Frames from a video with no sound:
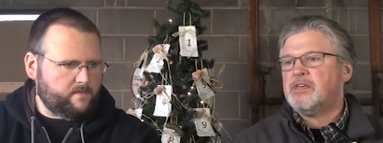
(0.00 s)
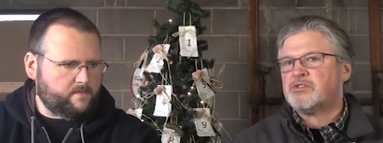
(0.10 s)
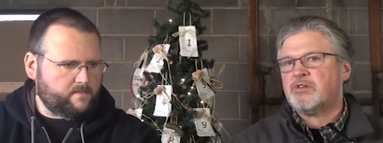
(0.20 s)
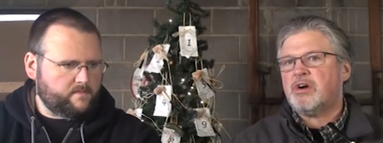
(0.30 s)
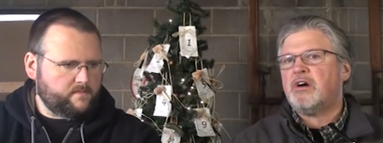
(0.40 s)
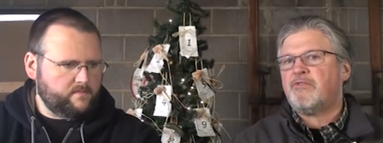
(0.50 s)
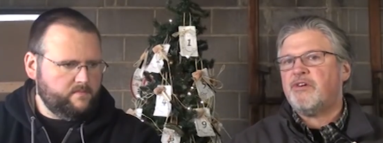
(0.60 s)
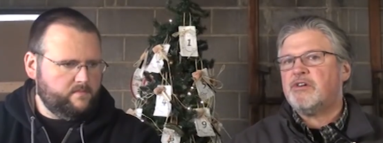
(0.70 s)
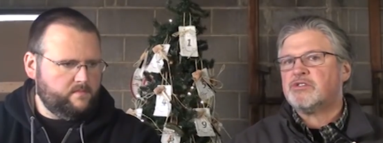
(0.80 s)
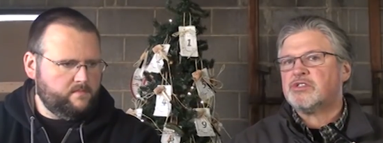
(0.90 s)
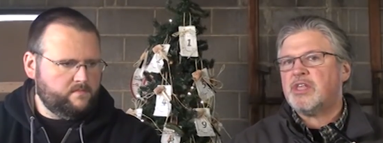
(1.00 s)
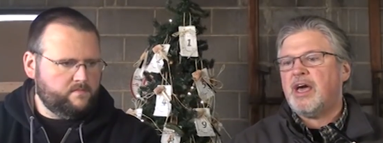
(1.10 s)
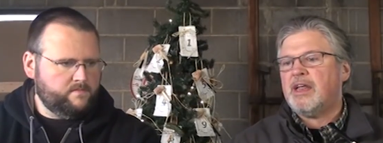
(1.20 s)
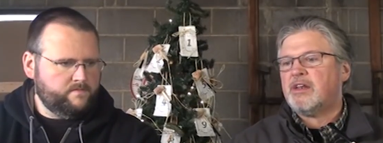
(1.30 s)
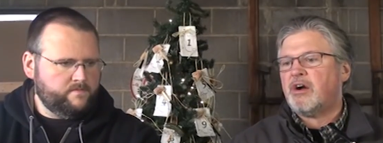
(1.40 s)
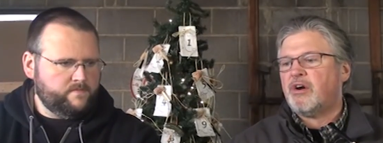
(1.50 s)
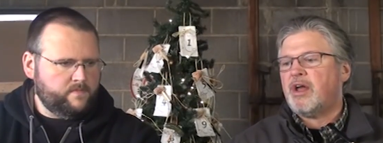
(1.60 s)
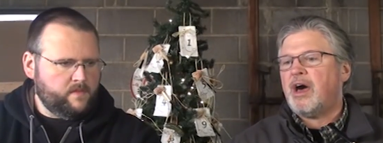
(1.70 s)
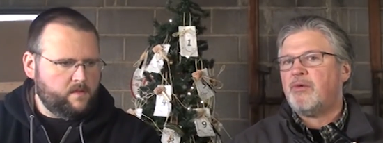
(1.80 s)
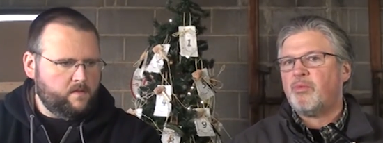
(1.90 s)
Speaker 1: these are young folks that are
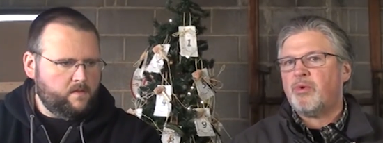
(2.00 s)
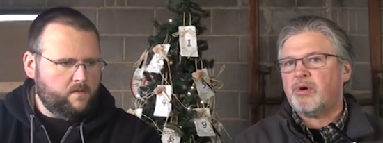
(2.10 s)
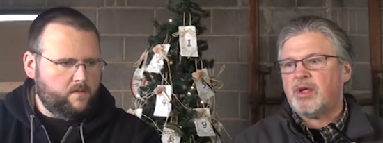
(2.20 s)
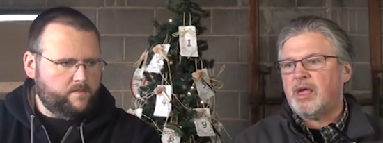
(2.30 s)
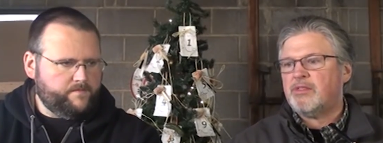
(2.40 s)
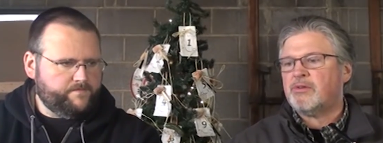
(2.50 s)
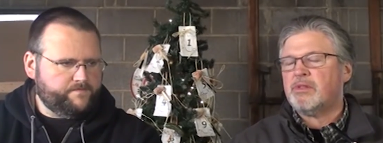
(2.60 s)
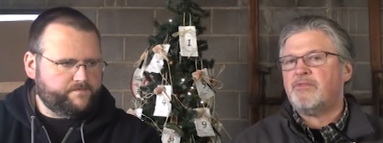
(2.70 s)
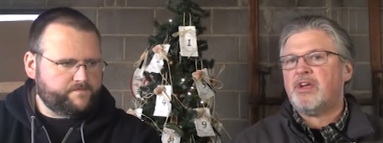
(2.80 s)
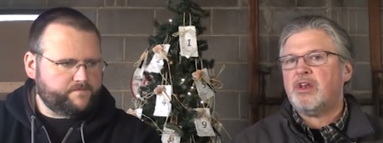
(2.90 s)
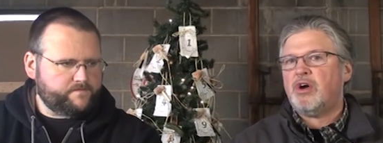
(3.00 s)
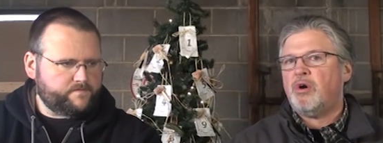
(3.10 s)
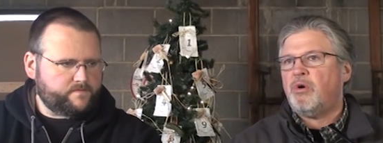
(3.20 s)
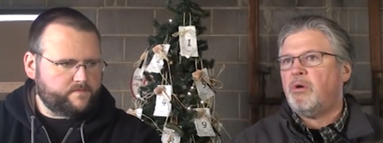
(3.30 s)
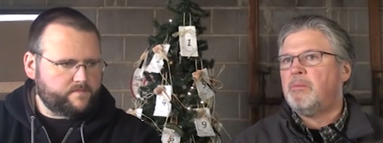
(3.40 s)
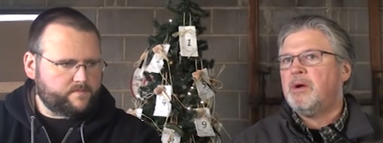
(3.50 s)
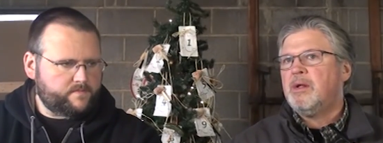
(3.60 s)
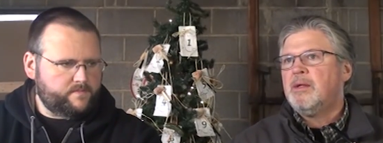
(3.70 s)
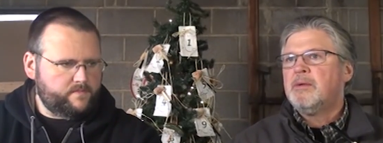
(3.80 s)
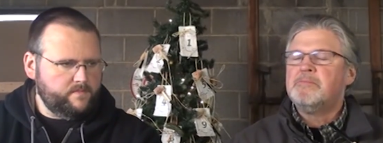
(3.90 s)
not working, they're living at home,
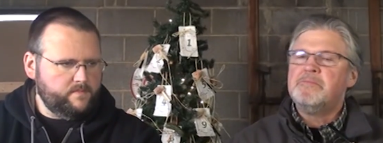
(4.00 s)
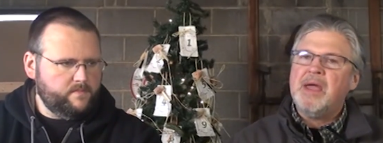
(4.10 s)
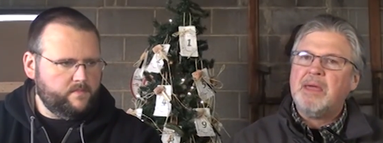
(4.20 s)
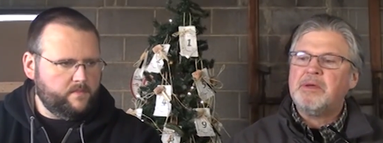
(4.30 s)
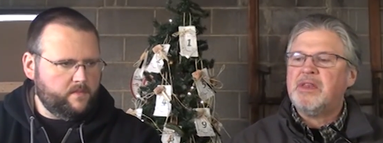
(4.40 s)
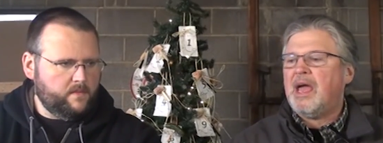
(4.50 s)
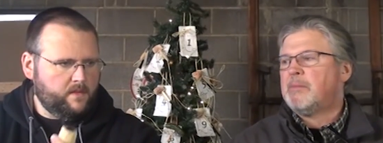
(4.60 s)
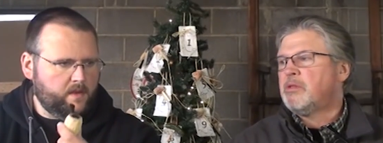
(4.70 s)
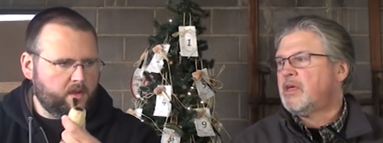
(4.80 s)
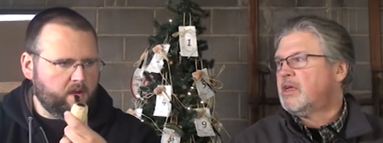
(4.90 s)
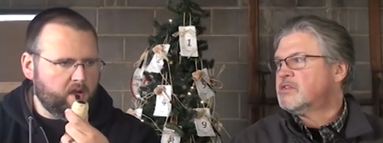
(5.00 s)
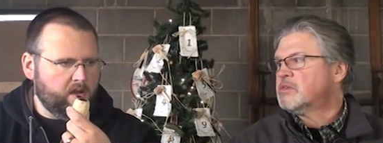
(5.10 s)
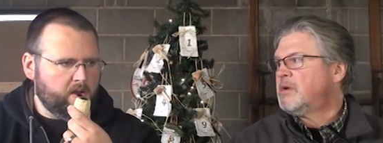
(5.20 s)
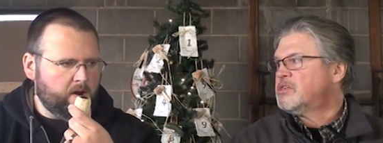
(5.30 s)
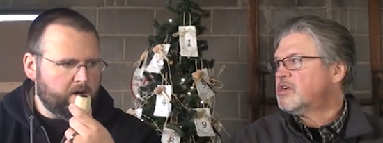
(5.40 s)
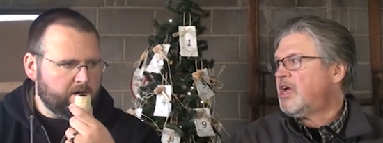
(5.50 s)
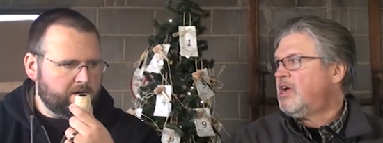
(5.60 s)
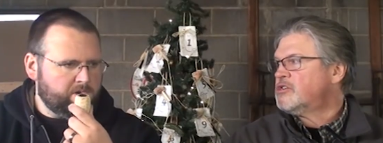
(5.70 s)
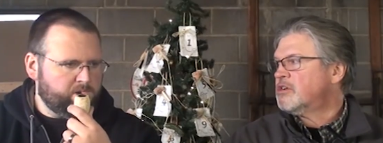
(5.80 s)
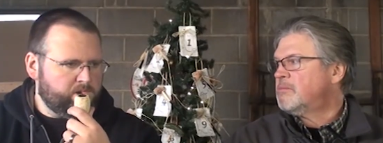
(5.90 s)
maybe dabbling in some
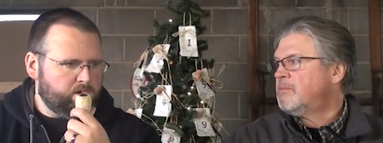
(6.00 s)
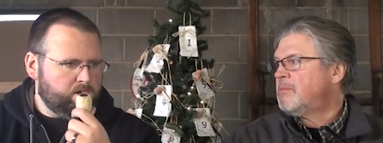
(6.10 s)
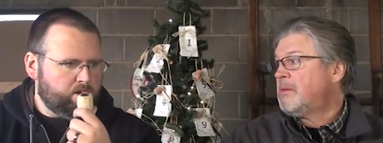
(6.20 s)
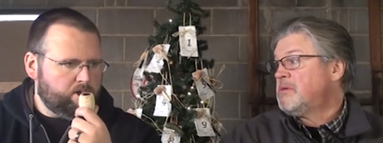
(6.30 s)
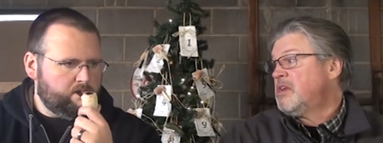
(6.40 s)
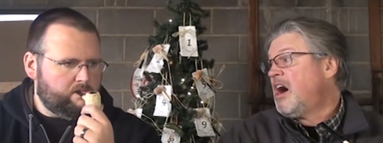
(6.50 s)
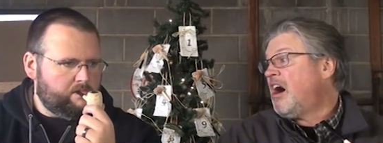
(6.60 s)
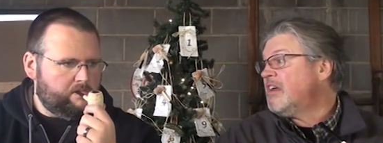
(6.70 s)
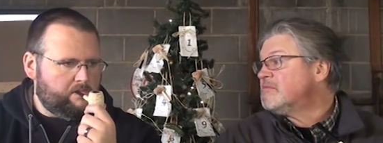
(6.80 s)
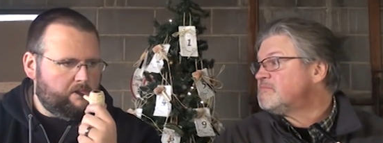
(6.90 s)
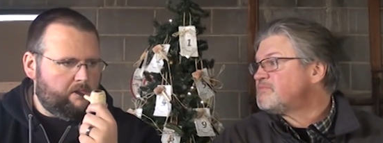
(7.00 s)
education, but maybe not.